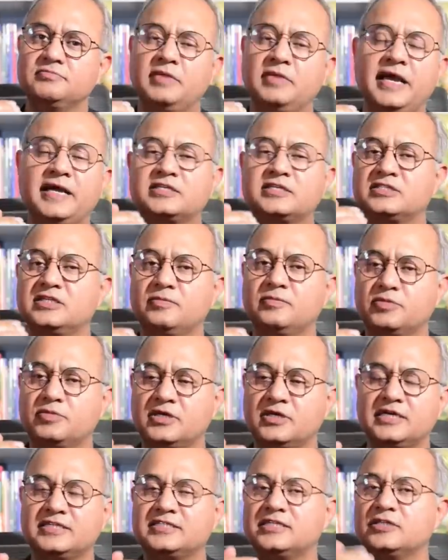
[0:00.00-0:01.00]
X number,
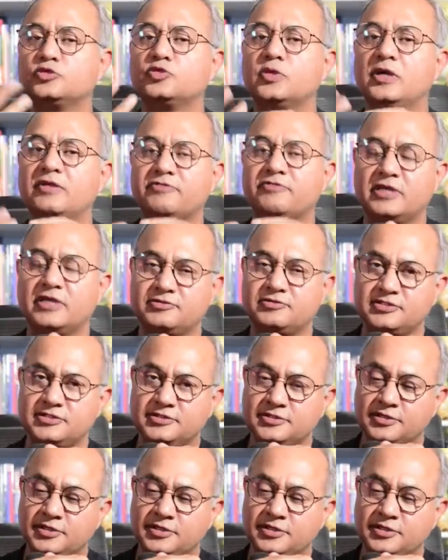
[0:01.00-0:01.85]
let's say 12,000